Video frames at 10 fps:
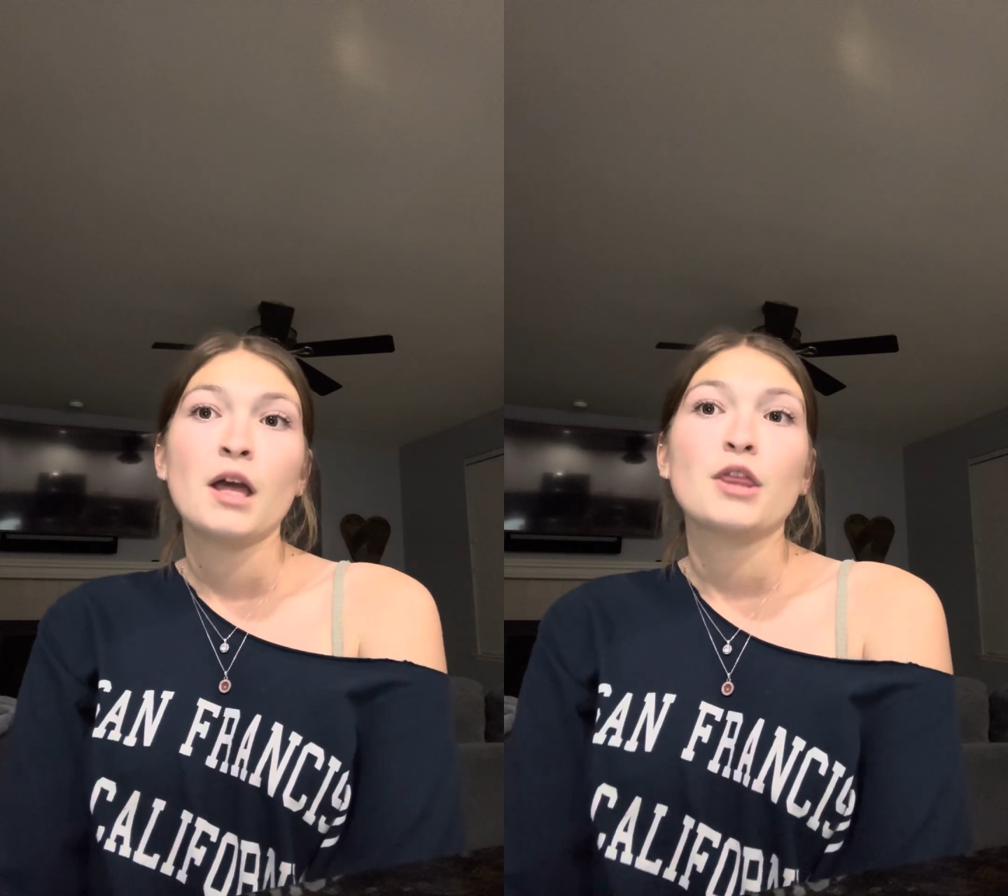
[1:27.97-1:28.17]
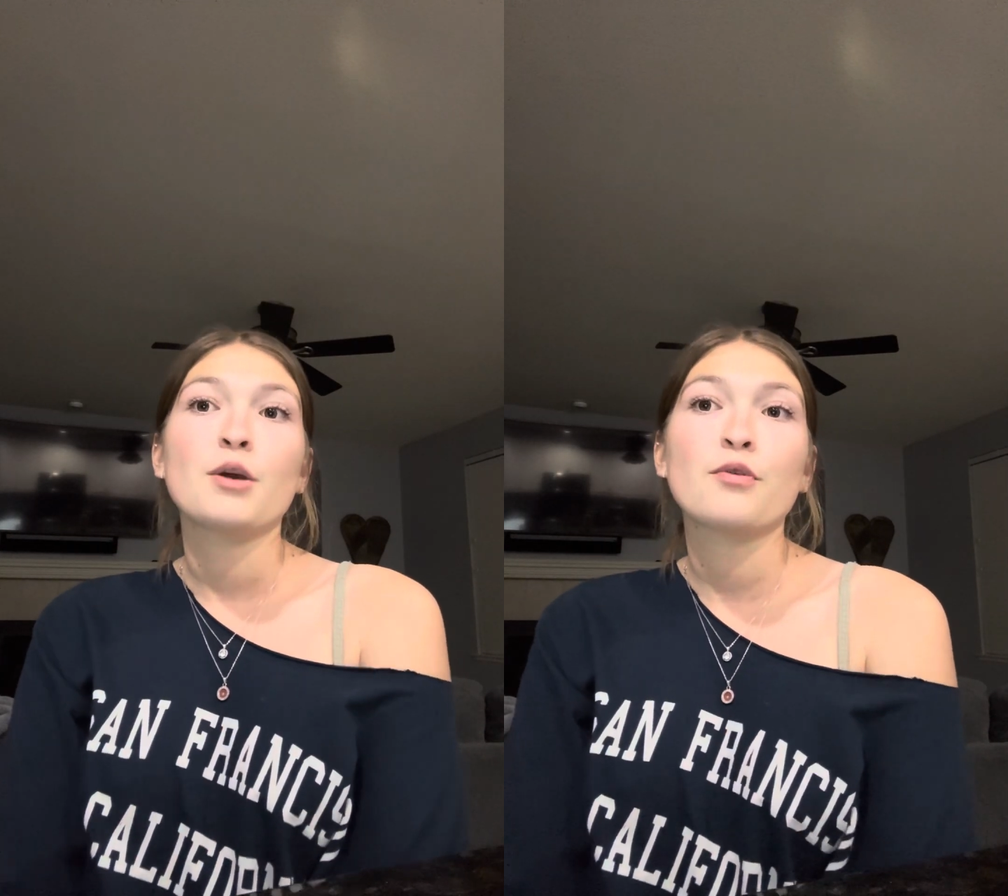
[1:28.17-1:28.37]

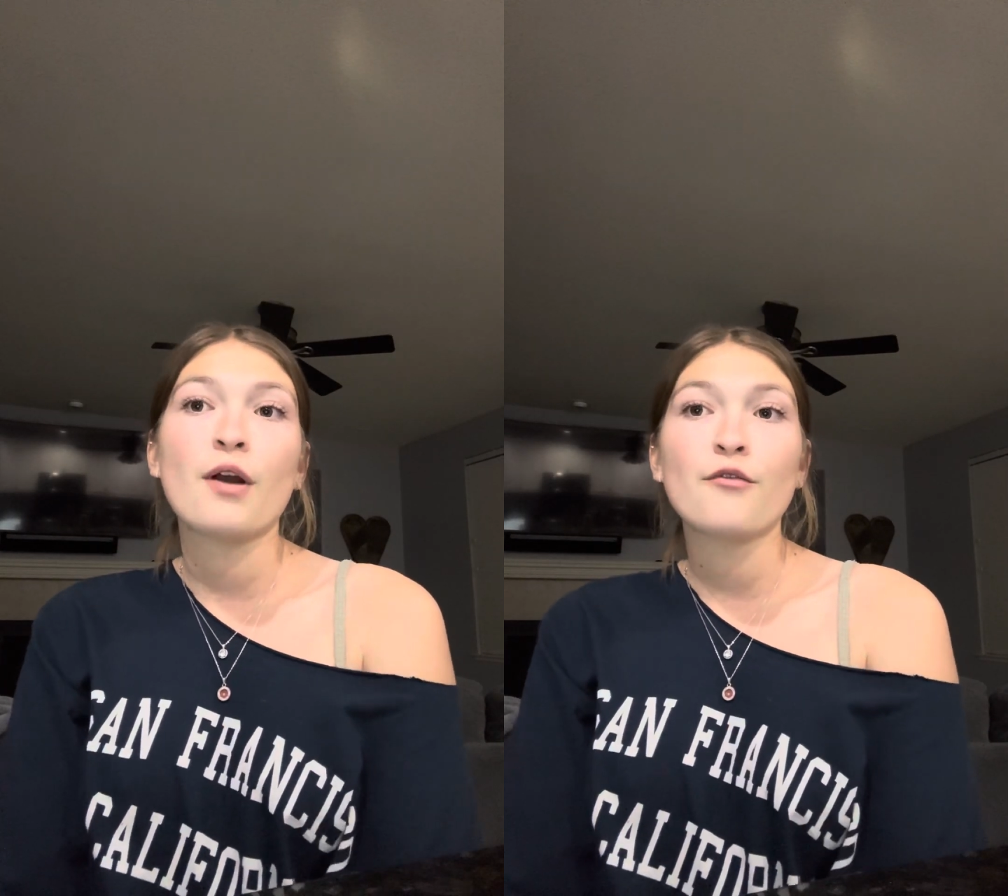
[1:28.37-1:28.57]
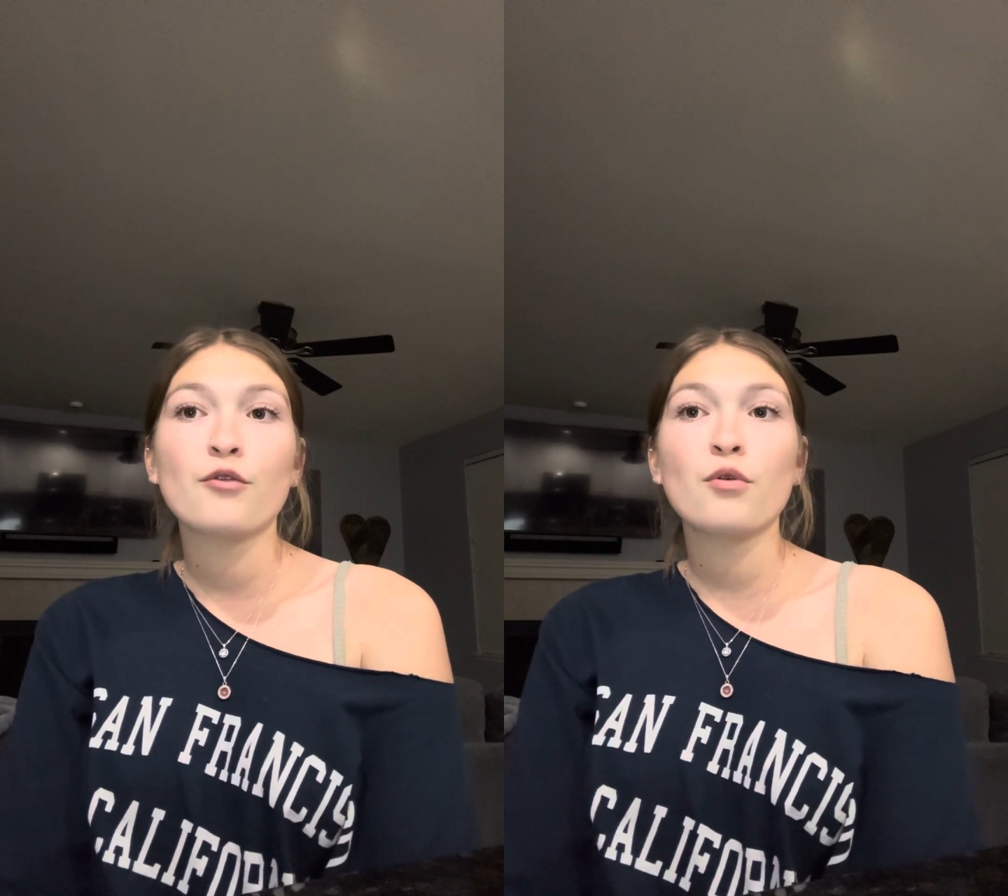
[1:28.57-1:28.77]
The
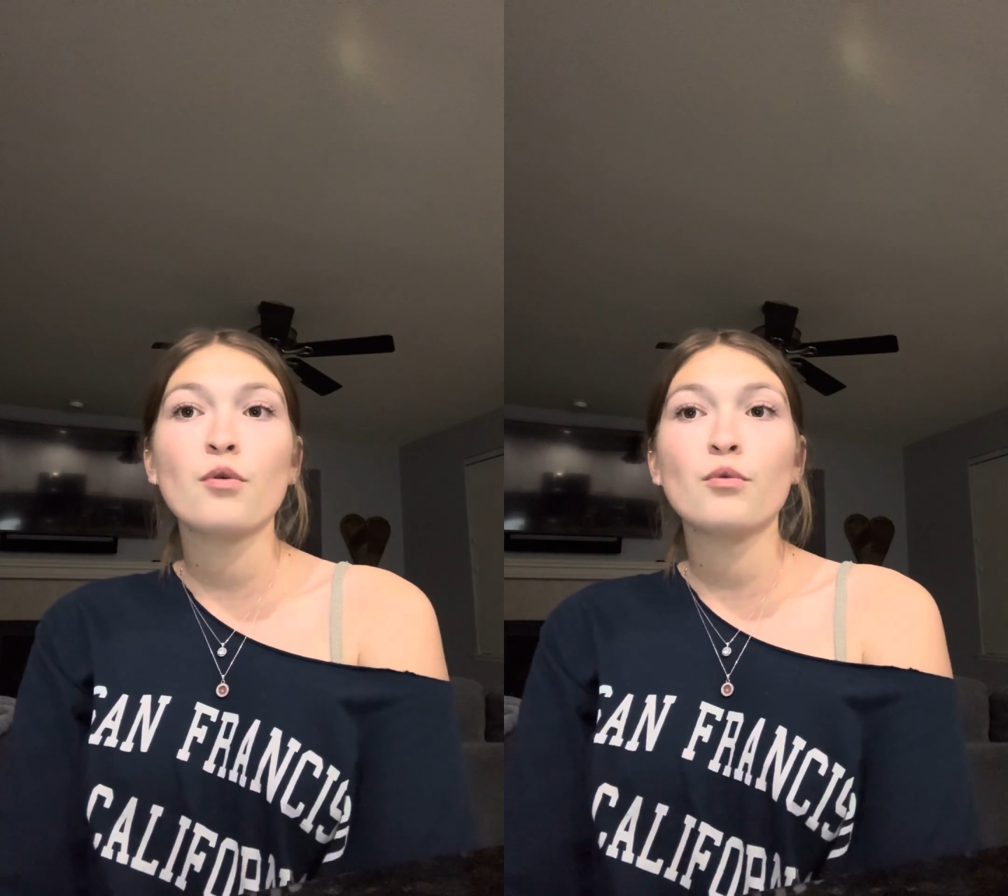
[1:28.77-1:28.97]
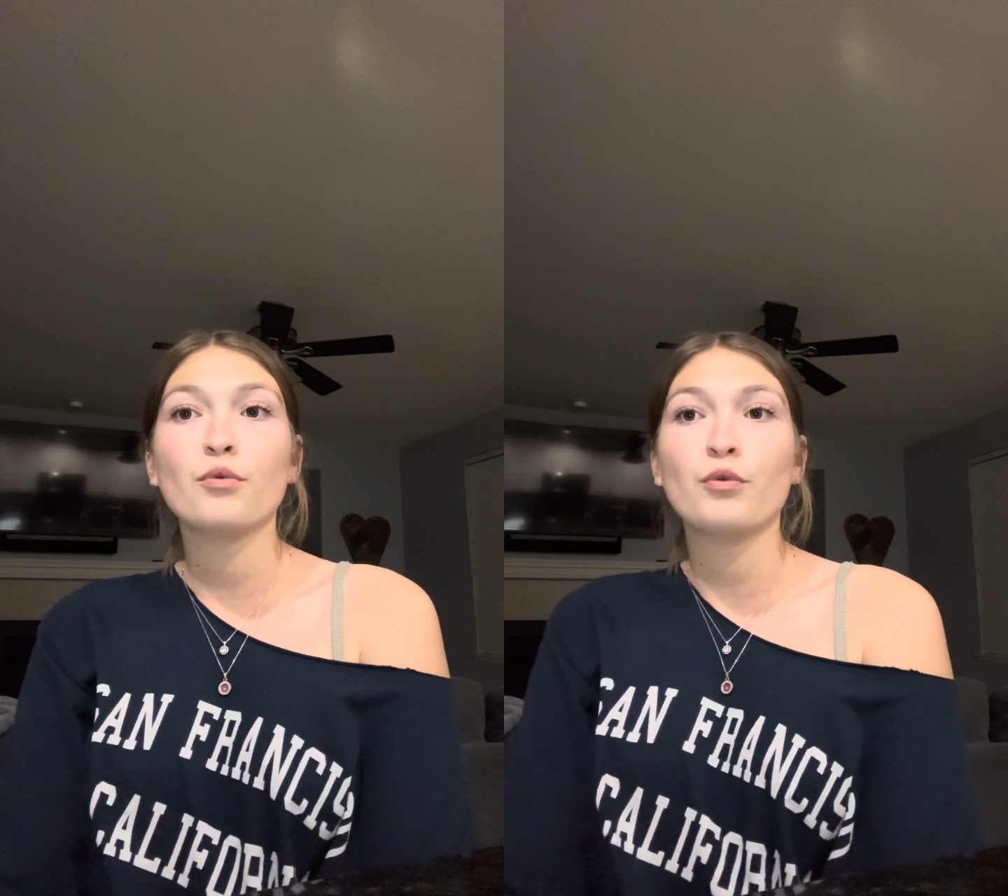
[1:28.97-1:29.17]

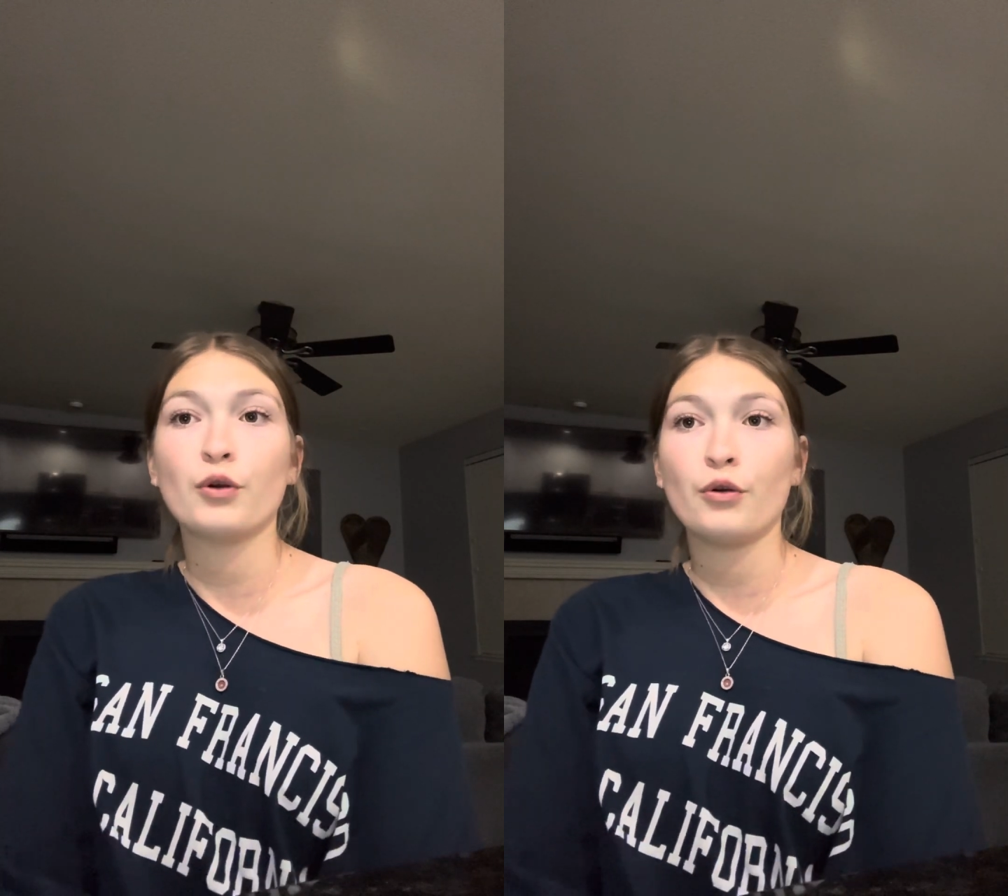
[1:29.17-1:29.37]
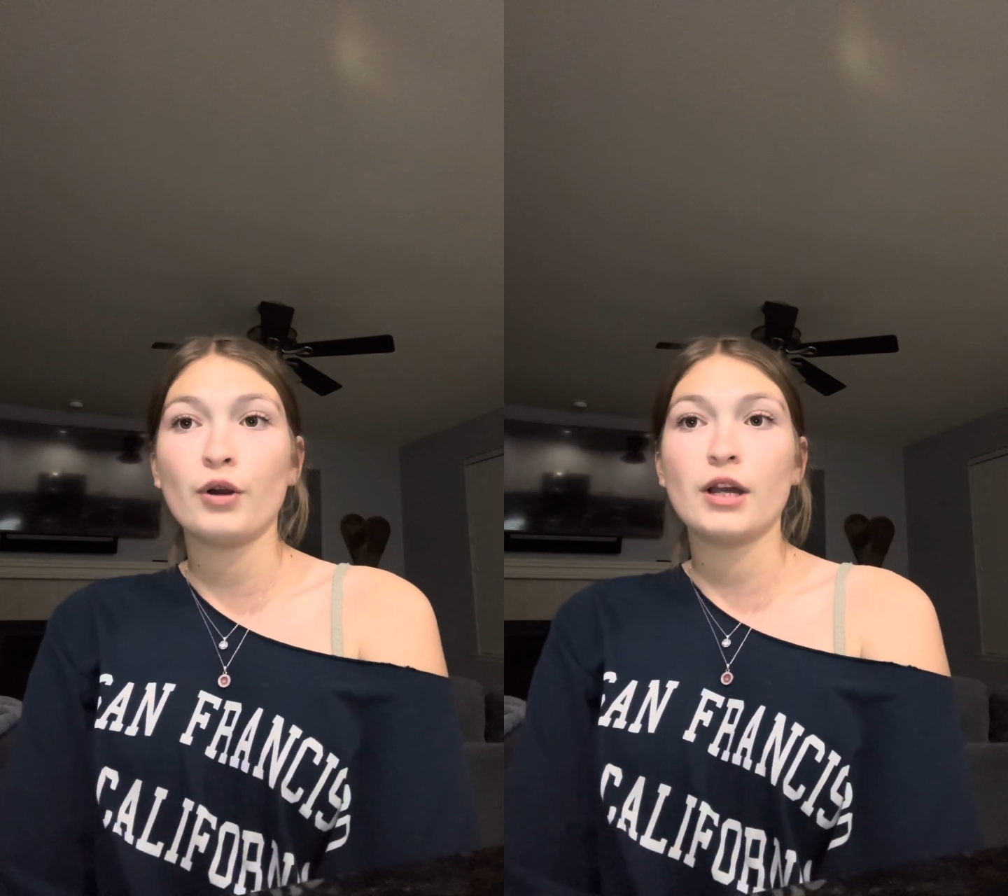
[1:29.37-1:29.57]
peripheral
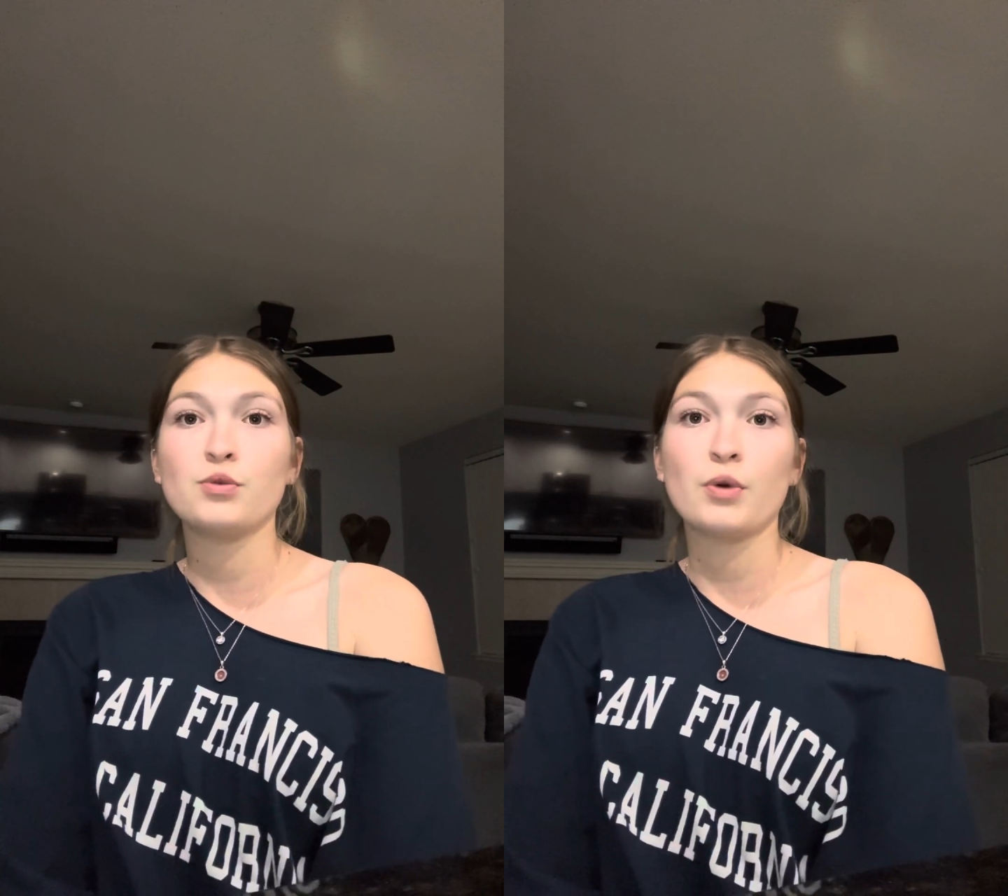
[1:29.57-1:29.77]
root is